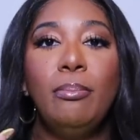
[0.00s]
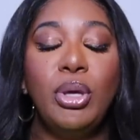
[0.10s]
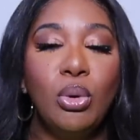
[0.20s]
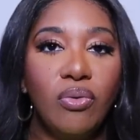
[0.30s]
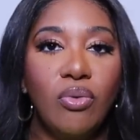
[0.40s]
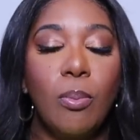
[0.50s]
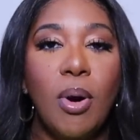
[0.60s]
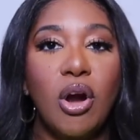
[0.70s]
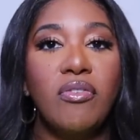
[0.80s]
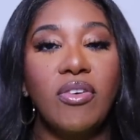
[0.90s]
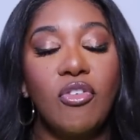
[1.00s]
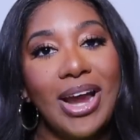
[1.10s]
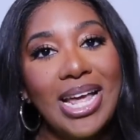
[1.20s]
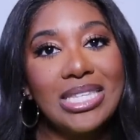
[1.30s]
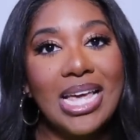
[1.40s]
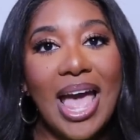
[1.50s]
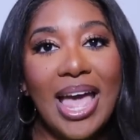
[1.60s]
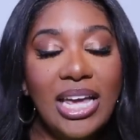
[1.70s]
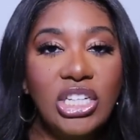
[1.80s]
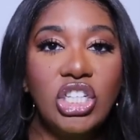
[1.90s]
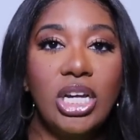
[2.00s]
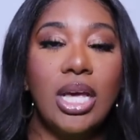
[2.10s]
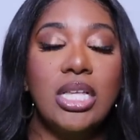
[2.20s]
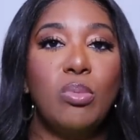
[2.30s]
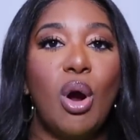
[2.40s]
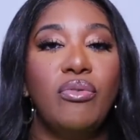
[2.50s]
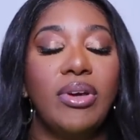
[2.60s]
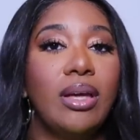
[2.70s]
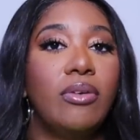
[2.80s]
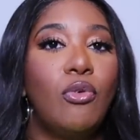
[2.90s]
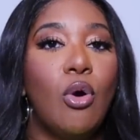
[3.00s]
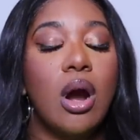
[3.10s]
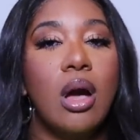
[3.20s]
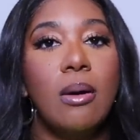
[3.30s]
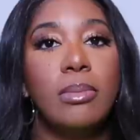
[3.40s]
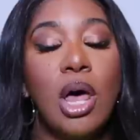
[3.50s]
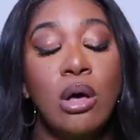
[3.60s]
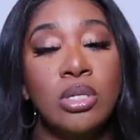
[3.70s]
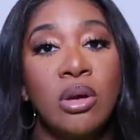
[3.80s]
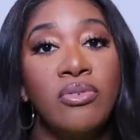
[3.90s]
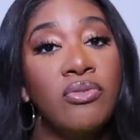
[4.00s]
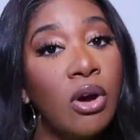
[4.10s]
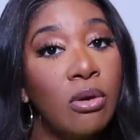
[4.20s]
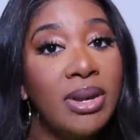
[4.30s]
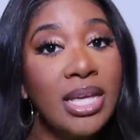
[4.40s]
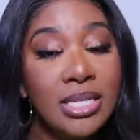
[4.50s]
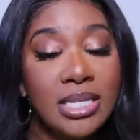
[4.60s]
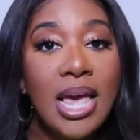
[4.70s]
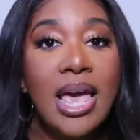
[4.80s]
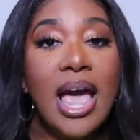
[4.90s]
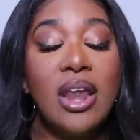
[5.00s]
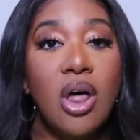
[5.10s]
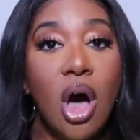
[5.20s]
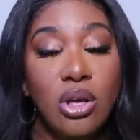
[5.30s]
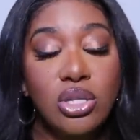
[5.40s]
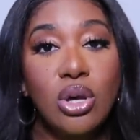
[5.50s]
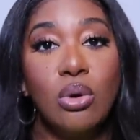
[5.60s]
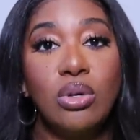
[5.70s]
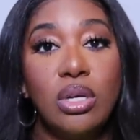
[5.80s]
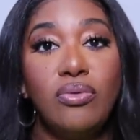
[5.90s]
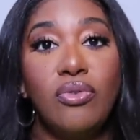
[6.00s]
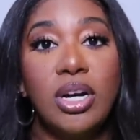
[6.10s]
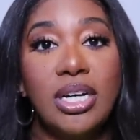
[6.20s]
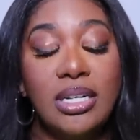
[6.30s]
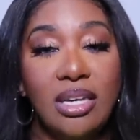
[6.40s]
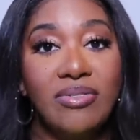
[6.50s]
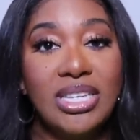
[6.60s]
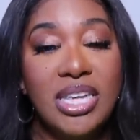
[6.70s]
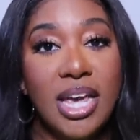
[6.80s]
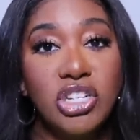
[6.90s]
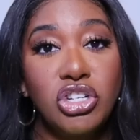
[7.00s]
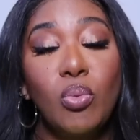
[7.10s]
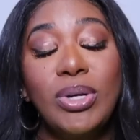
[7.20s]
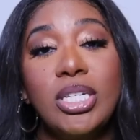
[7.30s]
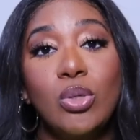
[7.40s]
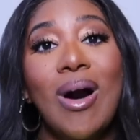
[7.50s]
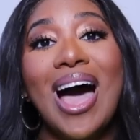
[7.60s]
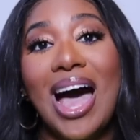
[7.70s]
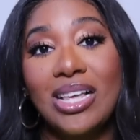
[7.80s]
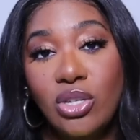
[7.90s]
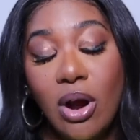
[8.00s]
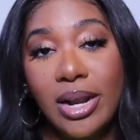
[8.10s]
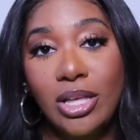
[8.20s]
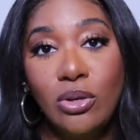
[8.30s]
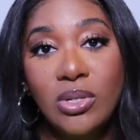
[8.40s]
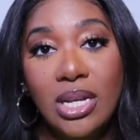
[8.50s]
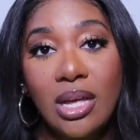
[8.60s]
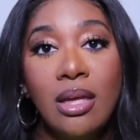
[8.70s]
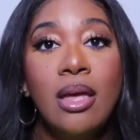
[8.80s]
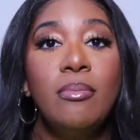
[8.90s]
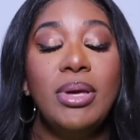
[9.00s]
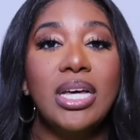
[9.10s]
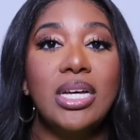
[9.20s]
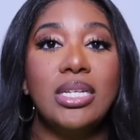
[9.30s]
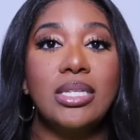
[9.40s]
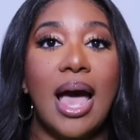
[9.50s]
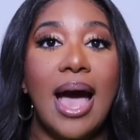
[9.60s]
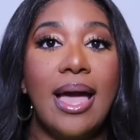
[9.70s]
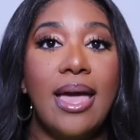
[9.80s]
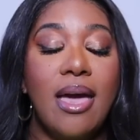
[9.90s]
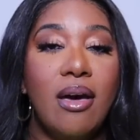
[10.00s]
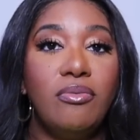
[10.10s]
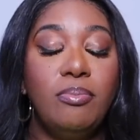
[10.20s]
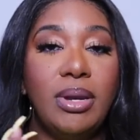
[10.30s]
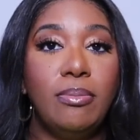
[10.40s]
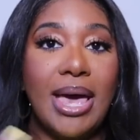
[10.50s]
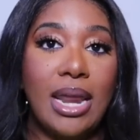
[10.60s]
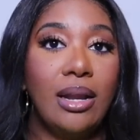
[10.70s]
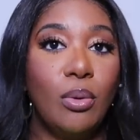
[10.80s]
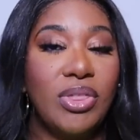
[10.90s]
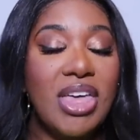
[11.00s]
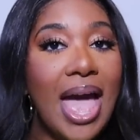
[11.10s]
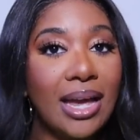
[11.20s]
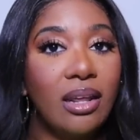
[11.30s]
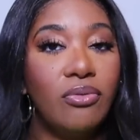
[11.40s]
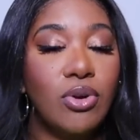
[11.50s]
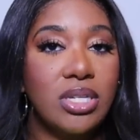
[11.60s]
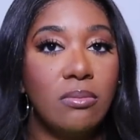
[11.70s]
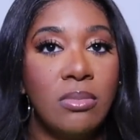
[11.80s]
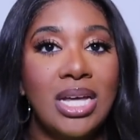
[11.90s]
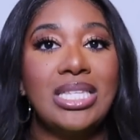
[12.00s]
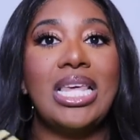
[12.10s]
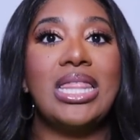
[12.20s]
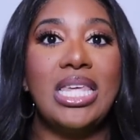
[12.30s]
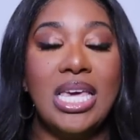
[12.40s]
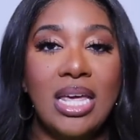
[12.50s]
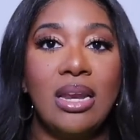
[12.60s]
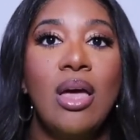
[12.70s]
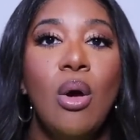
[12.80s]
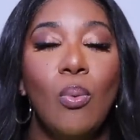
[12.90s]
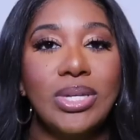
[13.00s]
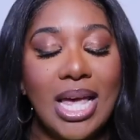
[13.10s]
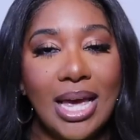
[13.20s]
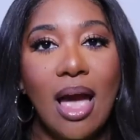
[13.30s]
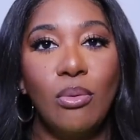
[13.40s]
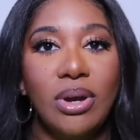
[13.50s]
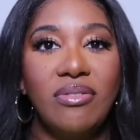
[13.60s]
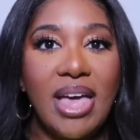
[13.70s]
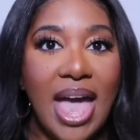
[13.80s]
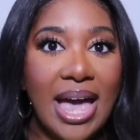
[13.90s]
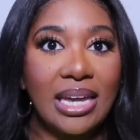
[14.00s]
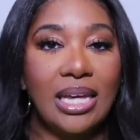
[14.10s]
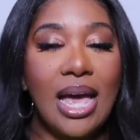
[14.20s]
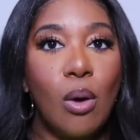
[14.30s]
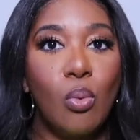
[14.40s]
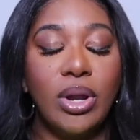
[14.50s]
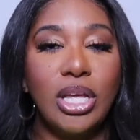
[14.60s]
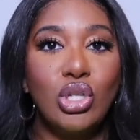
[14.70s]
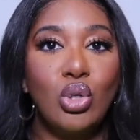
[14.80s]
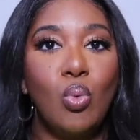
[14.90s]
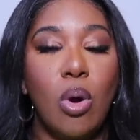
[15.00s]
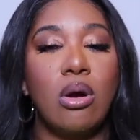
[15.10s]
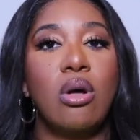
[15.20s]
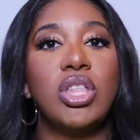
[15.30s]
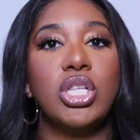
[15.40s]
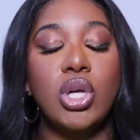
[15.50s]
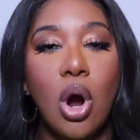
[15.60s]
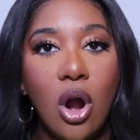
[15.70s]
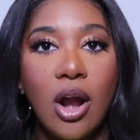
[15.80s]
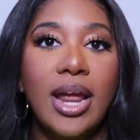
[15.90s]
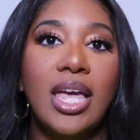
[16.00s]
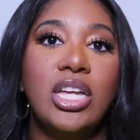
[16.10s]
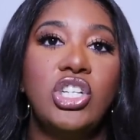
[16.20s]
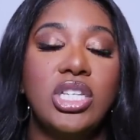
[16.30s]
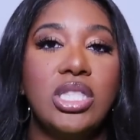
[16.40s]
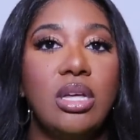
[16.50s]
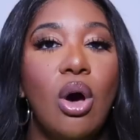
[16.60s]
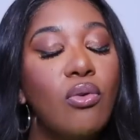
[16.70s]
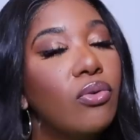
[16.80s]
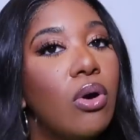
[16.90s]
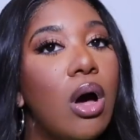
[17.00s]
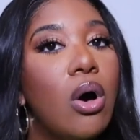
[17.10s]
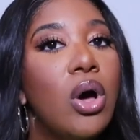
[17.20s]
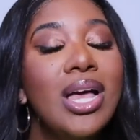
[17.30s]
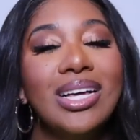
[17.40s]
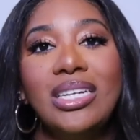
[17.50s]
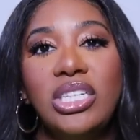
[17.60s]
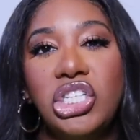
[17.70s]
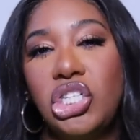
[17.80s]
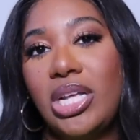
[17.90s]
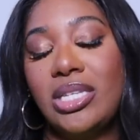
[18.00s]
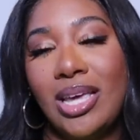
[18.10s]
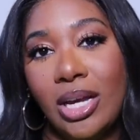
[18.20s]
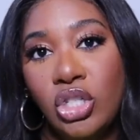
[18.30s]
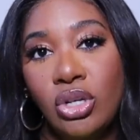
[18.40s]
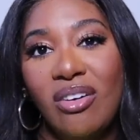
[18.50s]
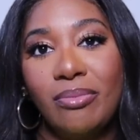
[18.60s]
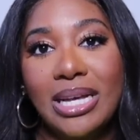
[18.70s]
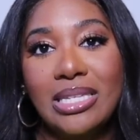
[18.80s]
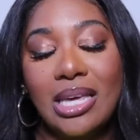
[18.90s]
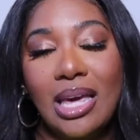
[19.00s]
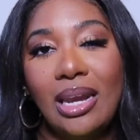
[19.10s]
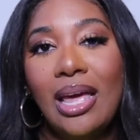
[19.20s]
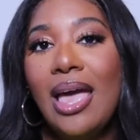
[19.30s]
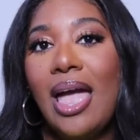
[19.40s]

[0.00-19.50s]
Beautiful, perfect for anti-aging. It's perfect for um, loss of firmness and also good for uneven texture, which is why I started using it because I had have been battling with acne for some months. And then once I got rid of the acne, I wanted to work on the scarring and just the overall condition and texture of my skin.